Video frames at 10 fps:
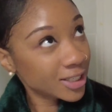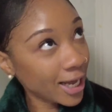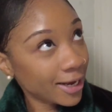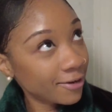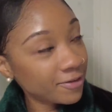
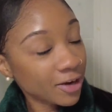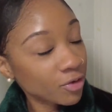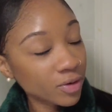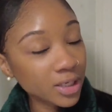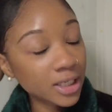I've never
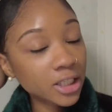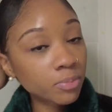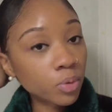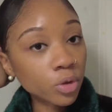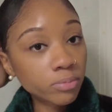really
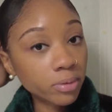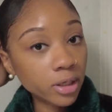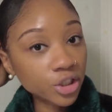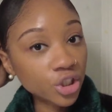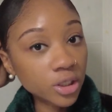explored
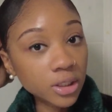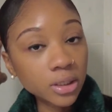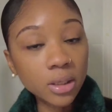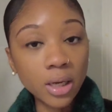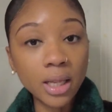blushes
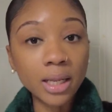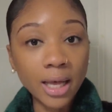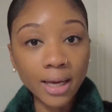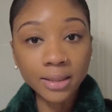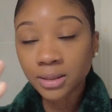a
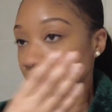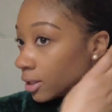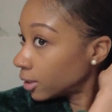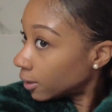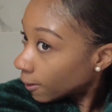lot.
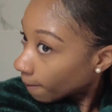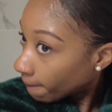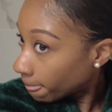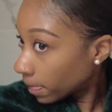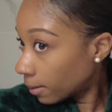
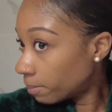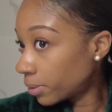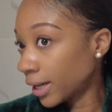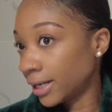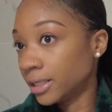But
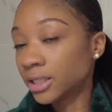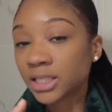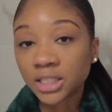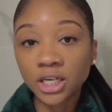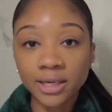I,
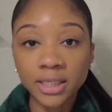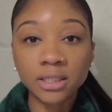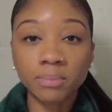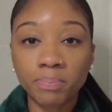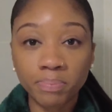this year I need
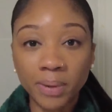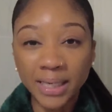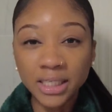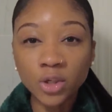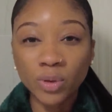to I
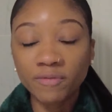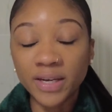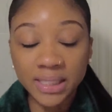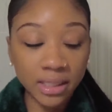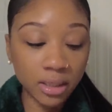need to
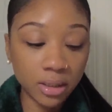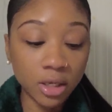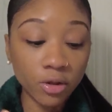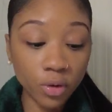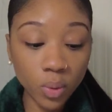invest in
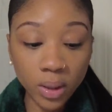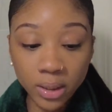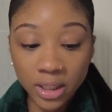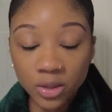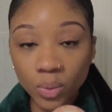another
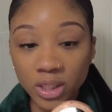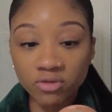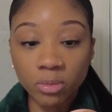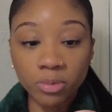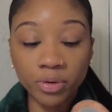one. This one is
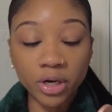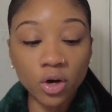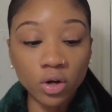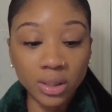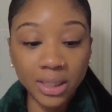from a brand
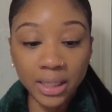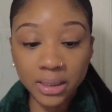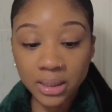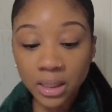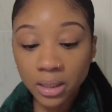called
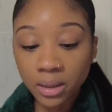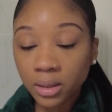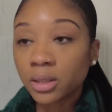Yensa.